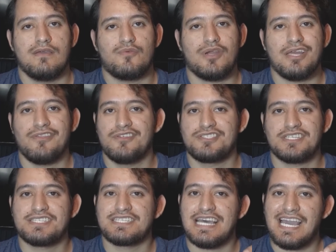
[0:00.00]
right? And this is
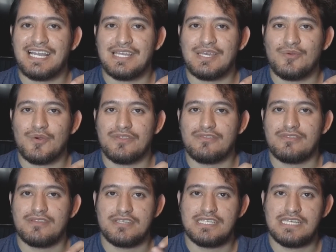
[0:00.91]
exactly what
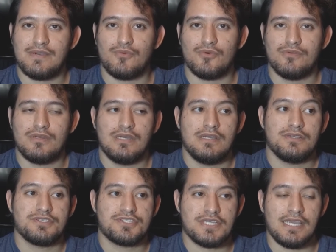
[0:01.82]
the devil,
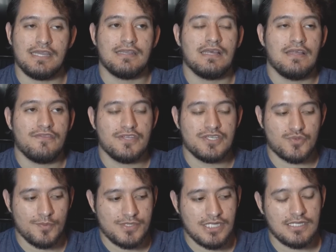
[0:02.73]
Satan, this
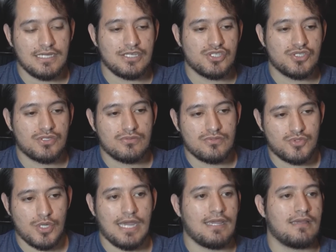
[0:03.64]
reptilian
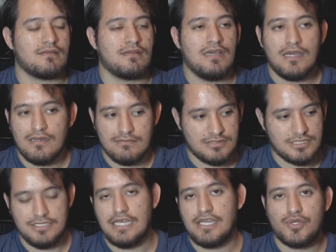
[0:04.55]
dragon,
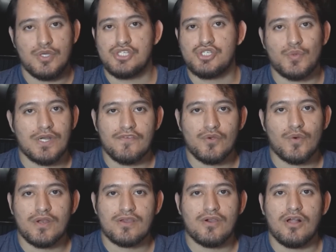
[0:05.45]
snake creature, whatever you
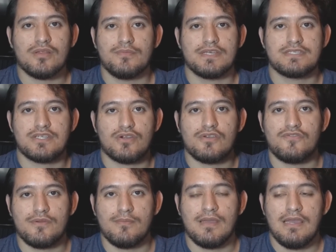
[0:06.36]
want to call him, the
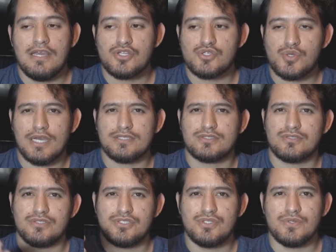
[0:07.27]
seraphim, tries
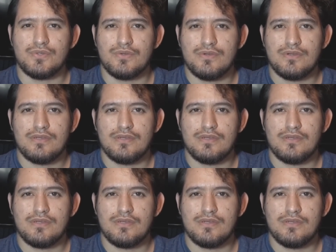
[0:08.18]
to do.